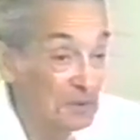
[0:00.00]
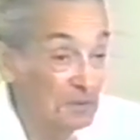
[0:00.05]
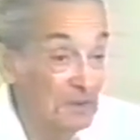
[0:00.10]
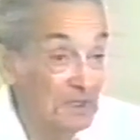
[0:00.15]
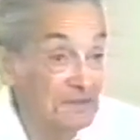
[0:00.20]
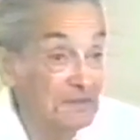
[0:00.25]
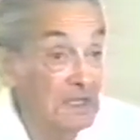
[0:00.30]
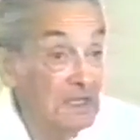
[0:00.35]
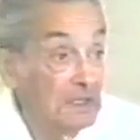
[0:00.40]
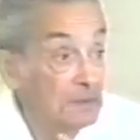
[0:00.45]

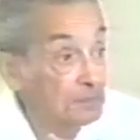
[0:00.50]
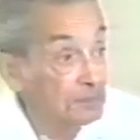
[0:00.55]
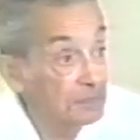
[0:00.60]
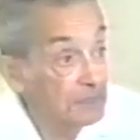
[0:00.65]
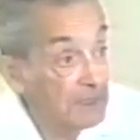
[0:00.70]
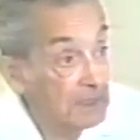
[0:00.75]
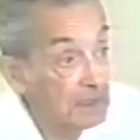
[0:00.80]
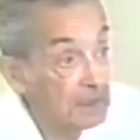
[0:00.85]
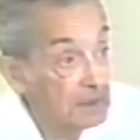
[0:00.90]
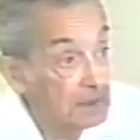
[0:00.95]
Well,
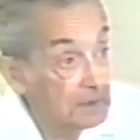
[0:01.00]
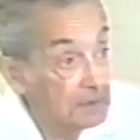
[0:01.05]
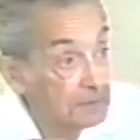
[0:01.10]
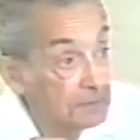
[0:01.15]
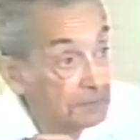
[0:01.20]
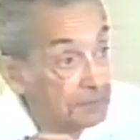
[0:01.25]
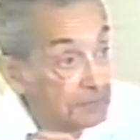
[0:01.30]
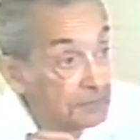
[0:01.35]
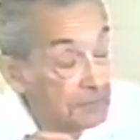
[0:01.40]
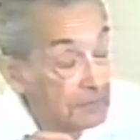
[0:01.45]
particularly,
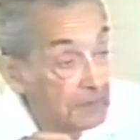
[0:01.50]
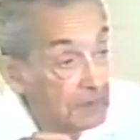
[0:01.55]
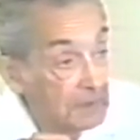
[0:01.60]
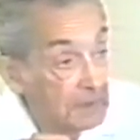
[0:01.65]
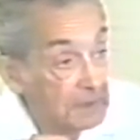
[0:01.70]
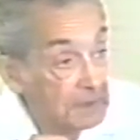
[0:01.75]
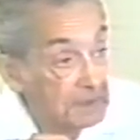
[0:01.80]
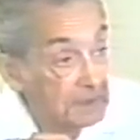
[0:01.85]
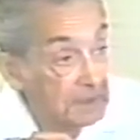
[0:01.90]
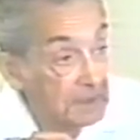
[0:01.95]
and I
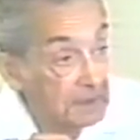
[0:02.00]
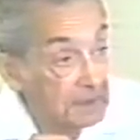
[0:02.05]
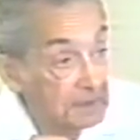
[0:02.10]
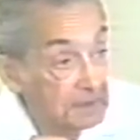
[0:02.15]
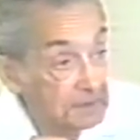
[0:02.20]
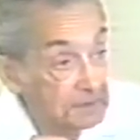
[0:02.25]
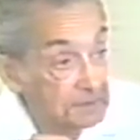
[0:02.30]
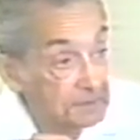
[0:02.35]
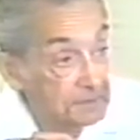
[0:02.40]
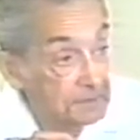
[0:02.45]
have a
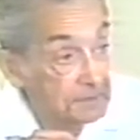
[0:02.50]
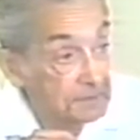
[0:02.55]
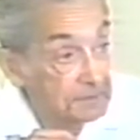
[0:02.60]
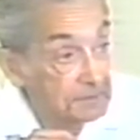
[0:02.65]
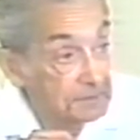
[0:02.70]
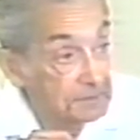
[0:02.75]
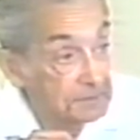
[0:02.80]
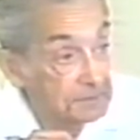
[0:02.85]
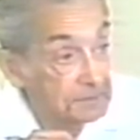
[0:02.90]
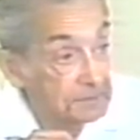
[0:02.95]
quotation
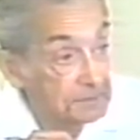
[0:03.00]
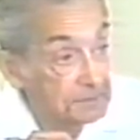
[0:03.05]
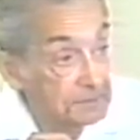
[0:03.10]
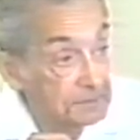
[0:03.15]
from you,